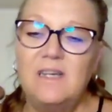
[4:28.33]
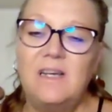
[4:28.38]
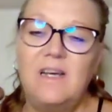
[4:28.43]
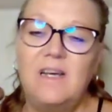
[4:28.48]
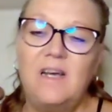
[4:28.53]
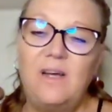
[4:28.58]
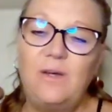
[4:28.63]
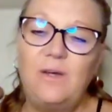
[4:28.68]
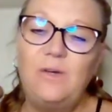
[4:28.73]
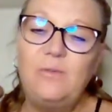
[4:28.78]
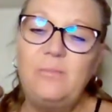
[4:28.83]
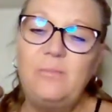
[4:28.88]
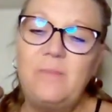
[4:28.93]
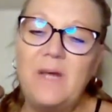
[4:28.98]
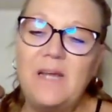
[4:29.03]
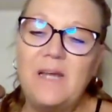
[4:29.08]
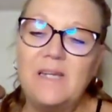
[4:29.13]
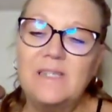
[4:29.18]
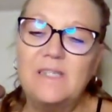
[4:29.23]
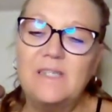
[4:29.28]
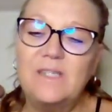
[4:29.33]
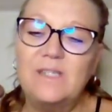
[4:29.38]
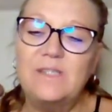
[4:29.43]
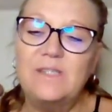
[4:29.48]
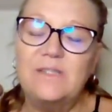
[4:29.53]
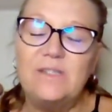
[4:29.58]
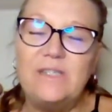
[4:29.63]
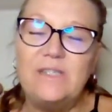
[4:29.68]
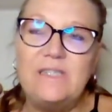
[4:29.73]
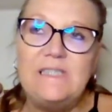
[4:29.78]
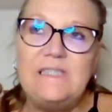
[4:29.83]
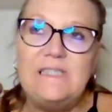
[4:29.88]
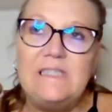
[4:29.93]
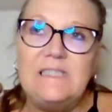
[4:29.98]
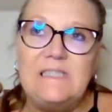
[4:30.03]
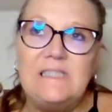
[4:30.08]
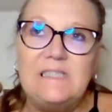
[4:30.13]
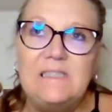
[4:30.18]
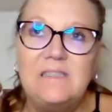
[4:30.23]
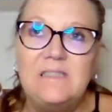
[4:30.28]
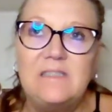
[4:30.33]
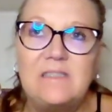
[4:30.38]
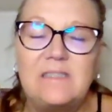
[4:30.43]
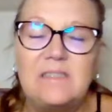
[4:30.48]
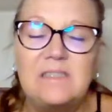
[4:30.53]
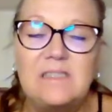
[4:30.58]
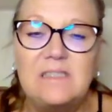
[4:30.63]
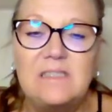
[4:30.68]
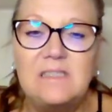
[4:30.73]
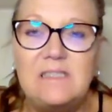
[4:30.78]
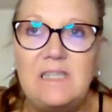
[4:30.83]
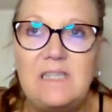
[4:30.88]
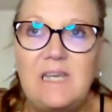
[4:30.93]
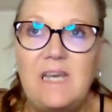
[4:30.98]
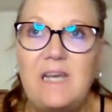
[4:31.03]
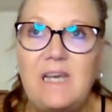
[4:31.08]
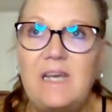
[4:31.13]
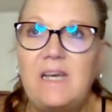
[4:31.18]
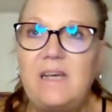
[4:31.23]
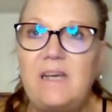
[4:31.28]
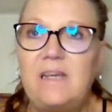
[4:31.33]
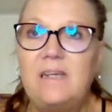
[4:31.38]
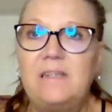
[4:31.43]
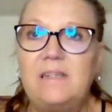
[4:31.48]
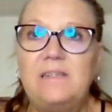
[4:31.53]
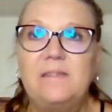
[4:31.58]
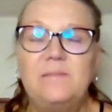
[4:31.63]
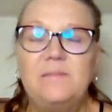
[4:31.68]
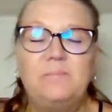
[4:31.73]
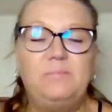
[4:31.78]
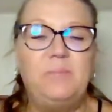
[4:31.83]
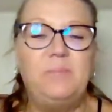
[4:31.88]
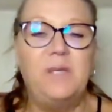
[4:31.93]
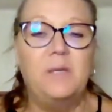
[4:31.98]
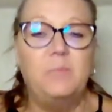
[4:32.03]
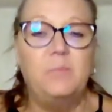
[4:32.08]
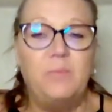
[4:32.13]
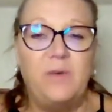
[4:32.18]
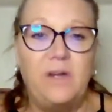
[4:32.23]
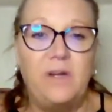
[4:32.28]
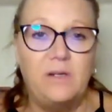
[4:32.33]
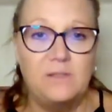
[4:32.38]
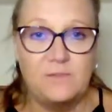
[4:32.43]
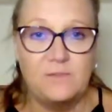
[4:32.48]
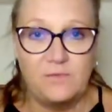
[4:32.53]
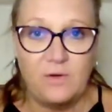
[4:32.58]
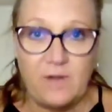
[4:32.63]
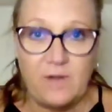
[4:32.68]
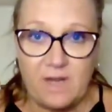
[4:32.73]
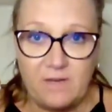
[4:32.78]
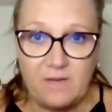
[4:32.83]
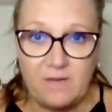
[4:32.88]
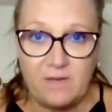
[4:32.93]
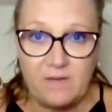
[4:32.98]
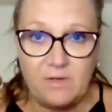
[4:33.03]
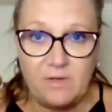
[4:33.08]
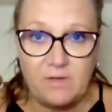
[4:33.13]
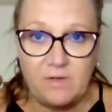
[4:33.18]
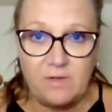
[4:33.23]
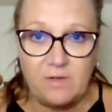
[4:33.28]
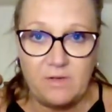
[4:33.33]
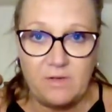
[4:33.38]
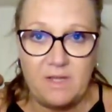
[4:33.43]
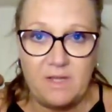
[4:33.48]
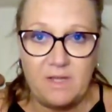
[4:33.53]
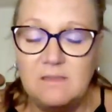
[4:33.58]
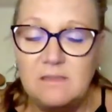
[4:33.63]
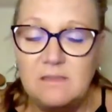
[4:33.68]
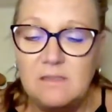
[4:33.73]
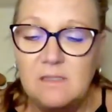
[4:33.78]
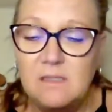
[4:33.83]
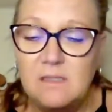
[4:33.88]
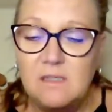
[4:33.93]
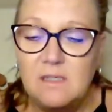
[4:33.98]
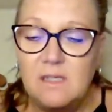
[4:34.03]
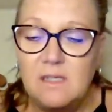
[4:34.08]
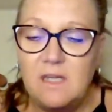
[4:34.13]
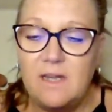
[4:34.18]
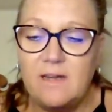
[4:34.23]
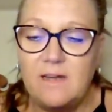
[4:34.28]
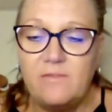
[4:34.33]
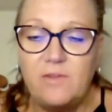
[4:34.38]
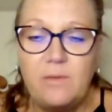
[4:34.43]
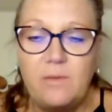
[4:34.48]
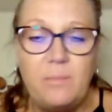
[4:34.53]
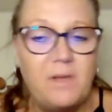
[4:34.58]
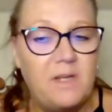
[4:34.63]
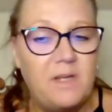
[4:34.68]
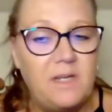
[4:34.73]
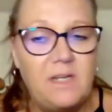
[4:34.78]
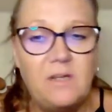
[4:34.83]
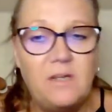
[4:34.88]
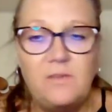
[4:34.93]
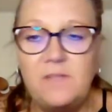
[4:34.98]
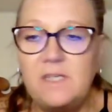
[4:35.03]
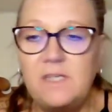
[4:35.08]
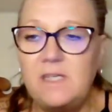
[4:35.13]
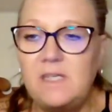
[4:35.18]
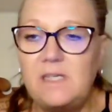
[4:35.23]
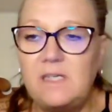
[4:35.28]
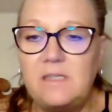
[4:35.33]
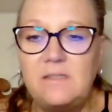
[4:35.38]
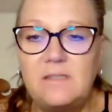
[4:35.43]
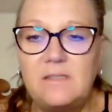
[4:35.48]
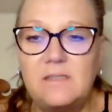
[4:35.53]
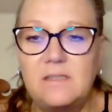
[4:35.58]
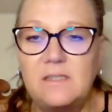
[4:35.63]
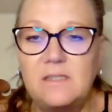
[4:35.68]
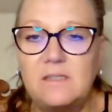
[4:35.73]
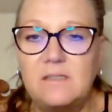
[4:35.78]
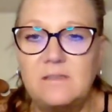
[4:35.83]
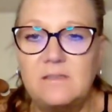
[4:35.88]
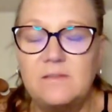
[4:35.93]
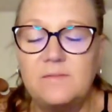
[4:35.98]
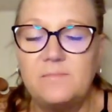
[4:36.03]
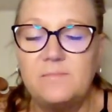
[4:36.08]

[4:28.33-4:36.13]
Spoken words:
Oh my goodness. Yeah. Big prayers for everybody. Everybody on the east.